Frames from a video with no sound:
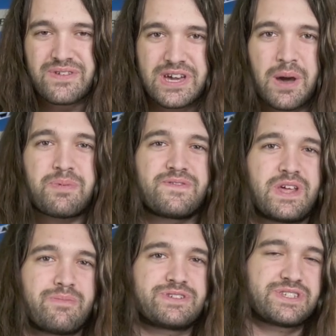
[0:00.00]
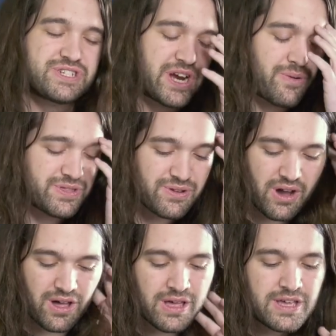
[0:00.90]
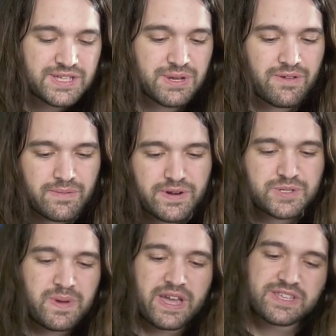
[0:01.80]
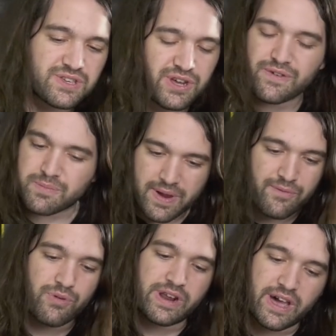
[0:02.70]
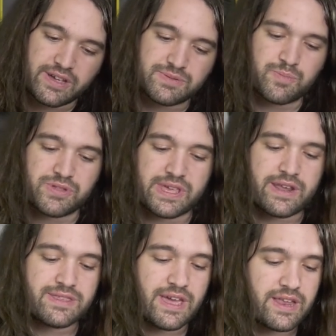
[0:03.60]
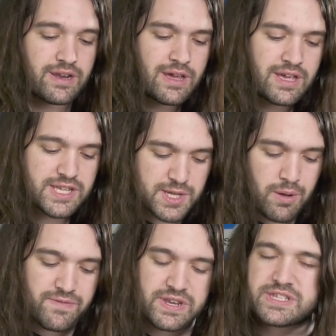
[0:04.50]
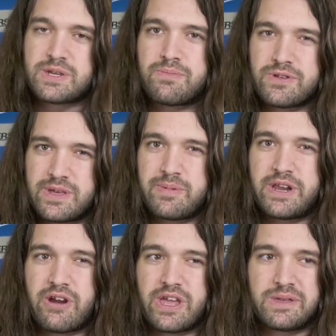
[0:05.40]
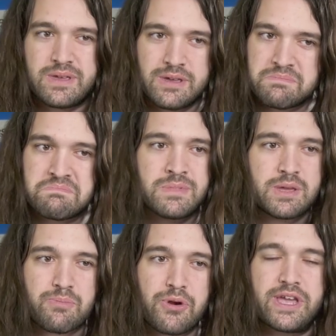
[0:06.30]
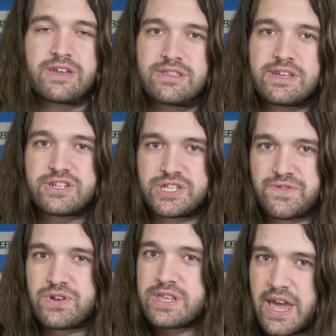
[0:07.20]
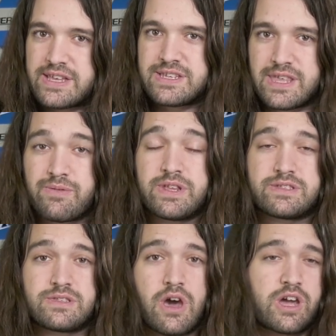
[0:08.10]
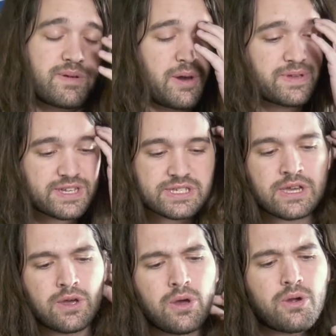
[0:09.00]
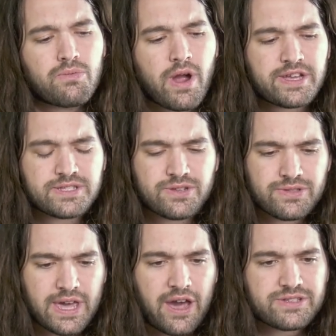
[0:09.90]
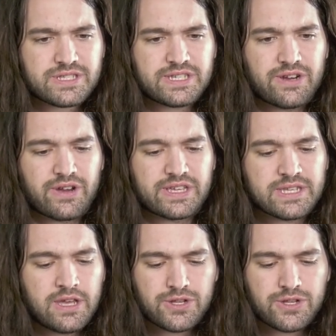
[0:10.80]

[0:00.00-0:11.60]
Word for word: I have a couple of numbers to share with you all. Some of them are specs. You'll hear from everyone else. We'll put that at the end. Some of it is some preliminary preconditions for testing that we need to talk about, because Ryzen two thousand series,